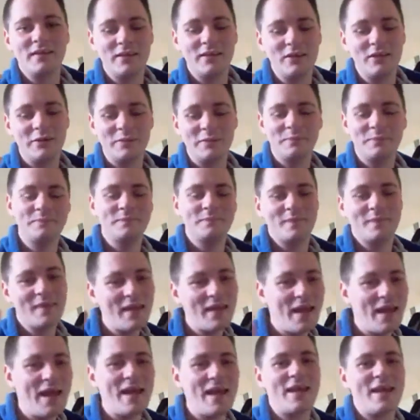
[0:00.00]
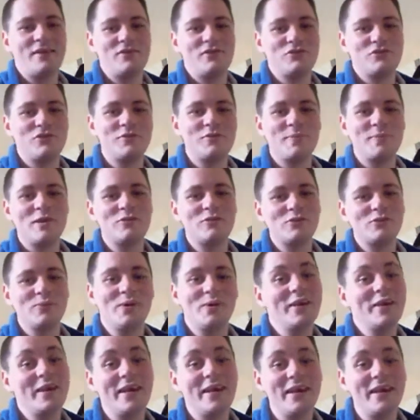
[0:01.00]
you know, extra special
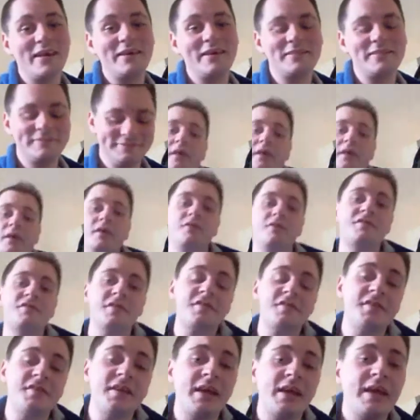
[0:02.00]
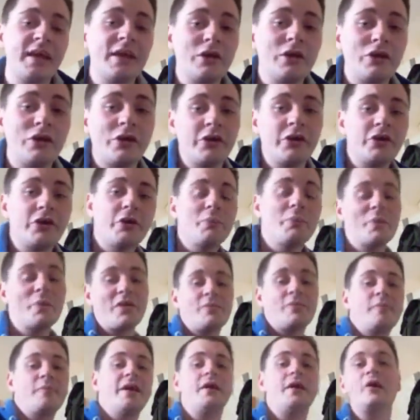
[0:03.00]
one here. So today you're going to come
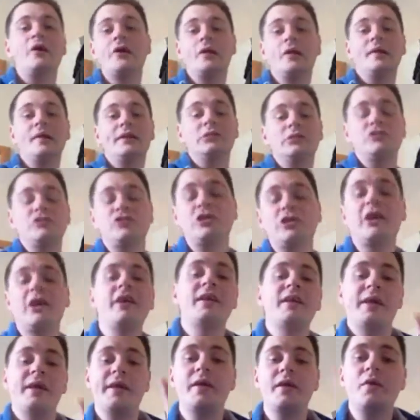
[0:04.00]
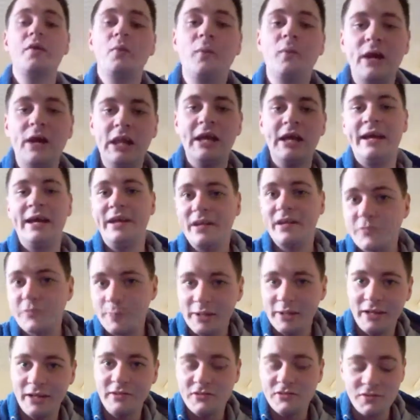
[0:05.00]
with me on a little journey while I
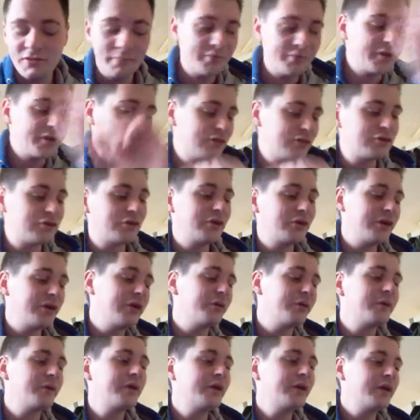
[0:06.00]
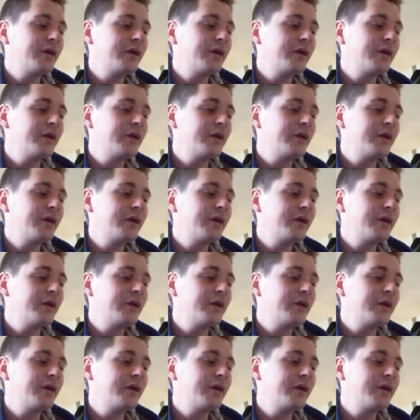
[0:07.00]
explain something to you.